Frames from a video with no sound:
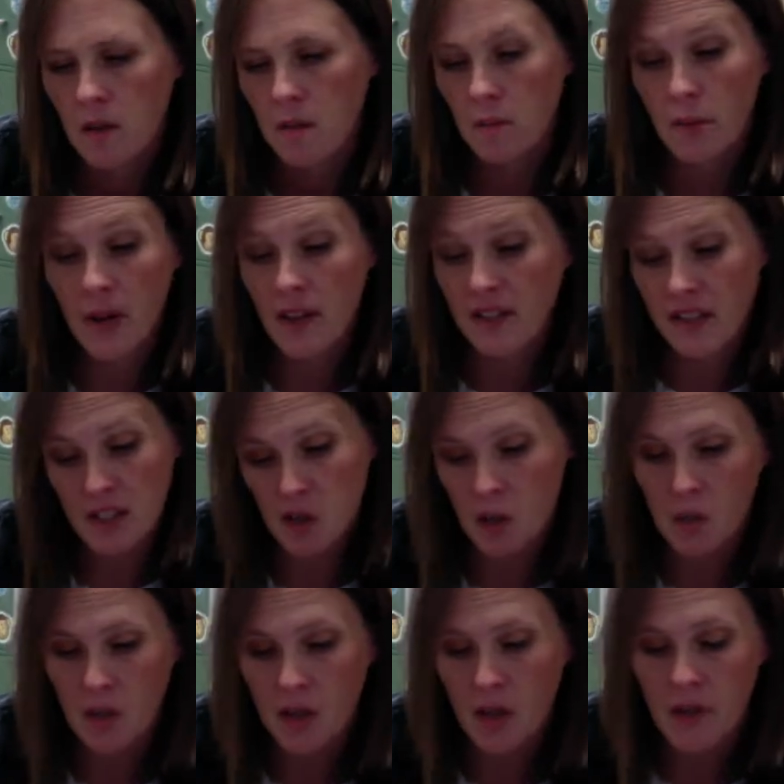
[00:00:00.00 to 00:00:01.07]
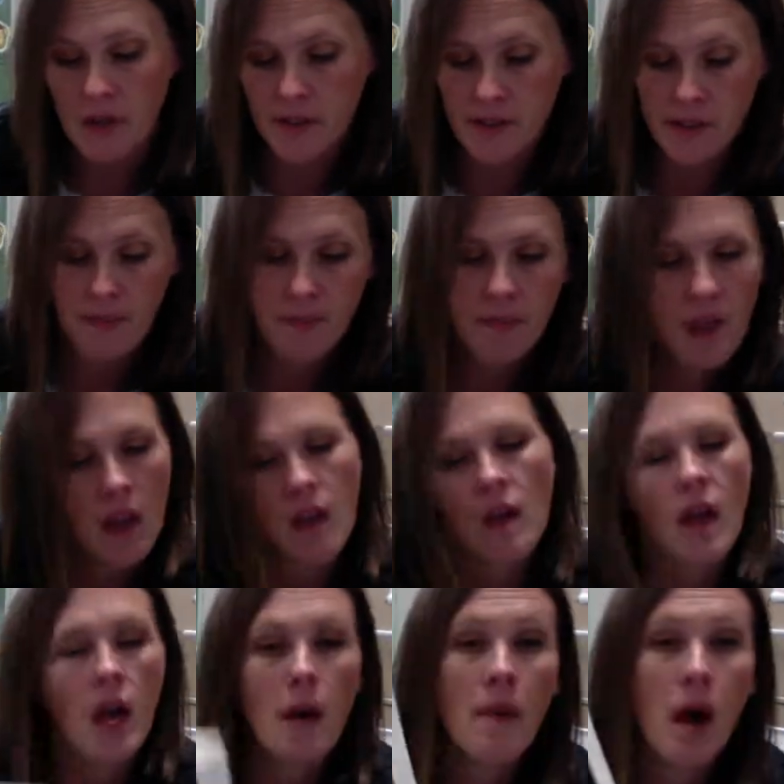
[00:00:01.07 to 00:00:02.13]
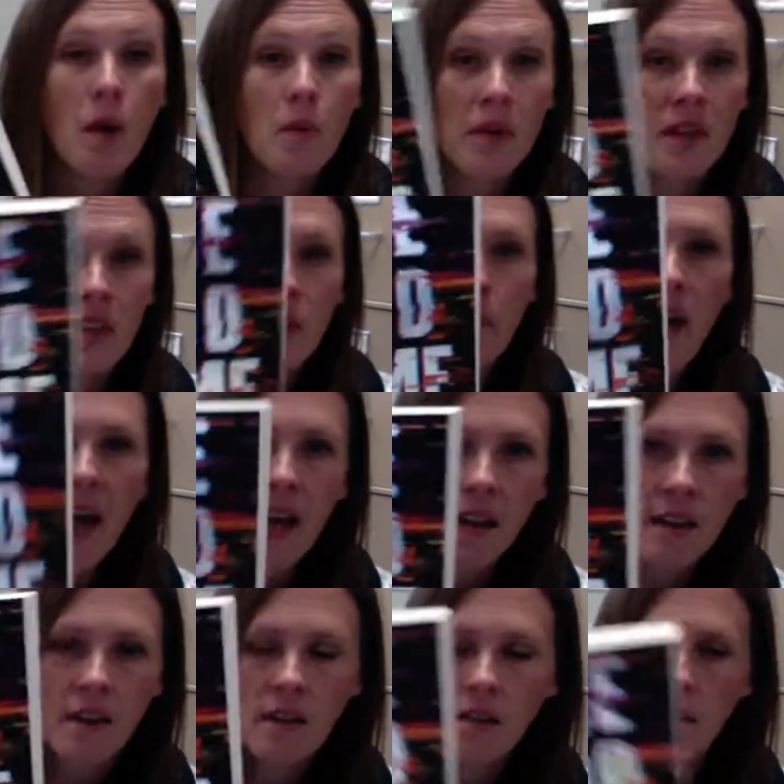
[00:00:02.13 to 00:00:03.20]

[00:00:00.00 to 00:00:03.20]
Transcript: but that's totally awesome. I'll read the back.